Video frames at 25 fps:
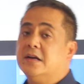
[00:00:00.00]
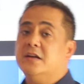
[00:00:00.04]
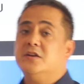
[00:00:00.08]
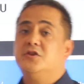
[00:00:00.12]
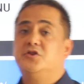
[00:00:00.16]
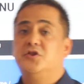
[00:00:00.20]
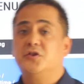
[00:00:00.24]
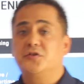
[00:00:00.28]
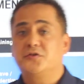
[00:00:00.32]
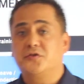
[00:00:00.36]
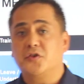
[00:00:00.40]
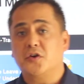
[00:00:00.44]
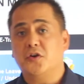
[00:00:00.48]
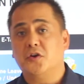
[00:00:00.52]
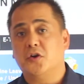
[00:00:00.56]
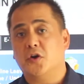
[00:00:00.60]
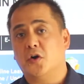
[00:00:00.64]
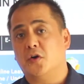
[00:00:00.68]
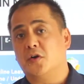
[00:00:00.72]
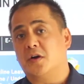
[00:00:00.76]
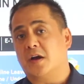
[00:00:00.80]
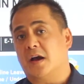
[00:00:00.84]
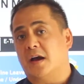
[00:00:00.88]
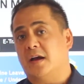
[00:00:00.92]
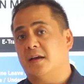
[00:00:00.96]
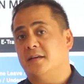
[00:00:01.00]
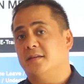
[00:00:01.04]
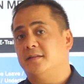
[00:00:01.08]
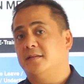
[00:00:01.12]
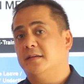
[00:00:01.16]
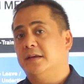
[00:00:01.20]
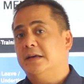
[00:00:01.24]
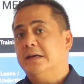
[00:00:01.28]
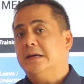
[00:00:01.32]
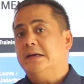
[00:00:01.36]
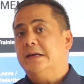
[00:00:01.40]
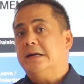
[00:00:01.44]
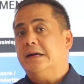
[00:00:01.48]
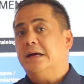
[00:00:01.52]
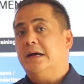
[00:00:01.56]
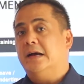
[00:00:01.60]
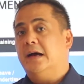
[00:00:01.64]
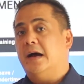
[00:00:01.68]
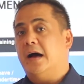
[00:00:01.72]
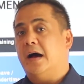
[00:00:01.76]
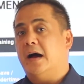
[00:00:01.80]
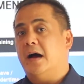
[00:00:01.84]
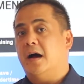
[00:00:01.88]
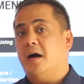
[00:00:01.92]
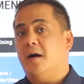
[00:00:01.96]
just so you know, guys,
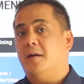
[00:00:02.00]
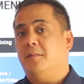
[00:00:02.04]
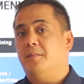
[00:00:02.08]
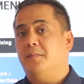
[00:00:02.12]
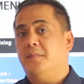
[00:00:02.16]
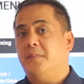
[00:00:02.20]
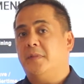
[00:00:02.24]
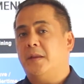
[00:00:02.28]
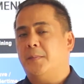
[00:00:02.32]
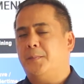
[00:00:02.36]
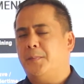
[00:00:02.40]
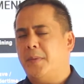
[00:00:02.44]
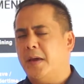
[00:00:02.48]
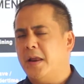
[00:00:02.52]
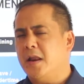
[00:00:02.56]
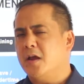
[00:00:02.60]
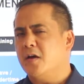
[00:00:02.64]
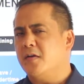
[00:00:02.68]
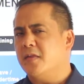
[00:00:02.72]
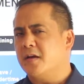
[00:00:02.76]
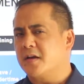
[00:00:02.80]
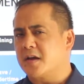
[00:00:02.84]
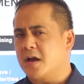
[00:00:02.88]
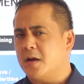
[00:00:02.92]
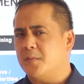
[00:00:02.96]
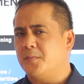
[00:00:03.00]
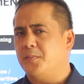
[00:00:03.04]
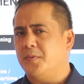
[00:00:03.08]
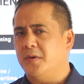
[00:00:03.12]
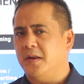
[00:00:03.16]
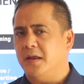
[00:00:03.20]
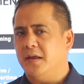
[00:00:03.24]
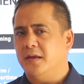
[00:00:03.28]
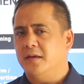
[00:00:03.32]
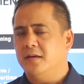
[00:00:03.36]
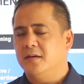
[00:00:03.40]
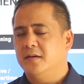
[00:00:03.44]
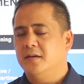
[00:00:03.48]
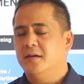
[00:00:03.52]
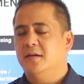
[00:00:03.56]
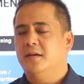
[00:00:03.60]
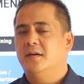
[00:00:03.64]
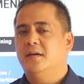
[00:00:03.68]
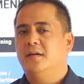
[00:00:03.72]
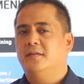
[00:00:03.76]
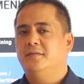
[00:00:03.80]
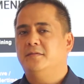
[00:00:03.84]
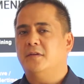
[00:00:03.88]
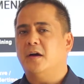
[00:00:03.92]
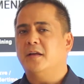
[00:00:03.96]
depending on the company,
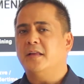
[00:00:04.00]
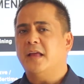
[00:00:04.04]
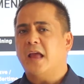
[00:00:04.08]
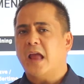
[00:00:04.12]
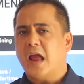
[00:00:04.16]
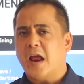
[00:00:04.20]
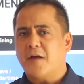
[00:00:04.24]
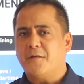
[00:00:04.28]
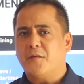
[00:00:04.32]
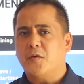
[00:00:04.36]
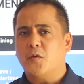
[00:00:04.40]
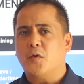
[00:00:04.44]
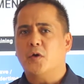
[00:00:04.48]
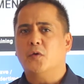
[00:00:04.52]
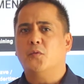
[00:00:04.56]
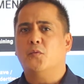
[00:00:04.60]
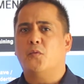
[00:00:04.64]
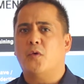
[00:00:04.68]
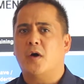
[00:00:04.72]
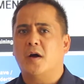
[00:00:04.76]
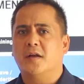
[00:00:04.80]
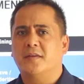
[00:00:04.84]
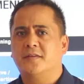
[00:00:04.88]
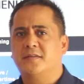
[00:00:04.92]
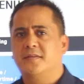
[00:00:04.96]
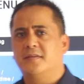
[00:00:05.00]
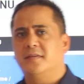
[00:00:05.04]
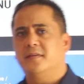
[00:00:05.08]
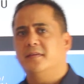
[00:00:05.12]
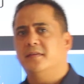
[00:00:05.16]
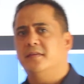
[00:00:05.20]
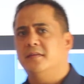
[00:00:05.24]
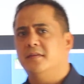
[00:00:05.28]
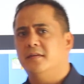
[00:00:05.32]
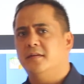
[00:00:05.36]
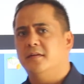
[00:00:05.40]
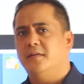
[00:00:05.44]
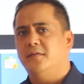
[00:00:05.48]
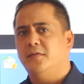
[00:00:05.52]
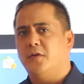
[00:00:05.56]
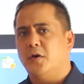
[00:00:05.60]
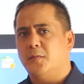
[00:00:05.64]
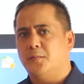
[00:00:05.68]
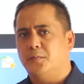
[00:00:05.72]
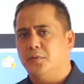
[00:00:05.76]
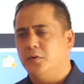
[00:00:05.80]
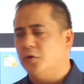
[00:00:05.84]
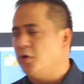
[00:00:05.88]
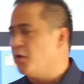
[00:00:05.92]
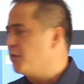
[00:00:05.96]
not everyone wants their
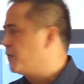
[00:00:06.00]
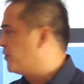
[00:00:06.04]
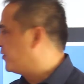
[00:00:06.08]
employees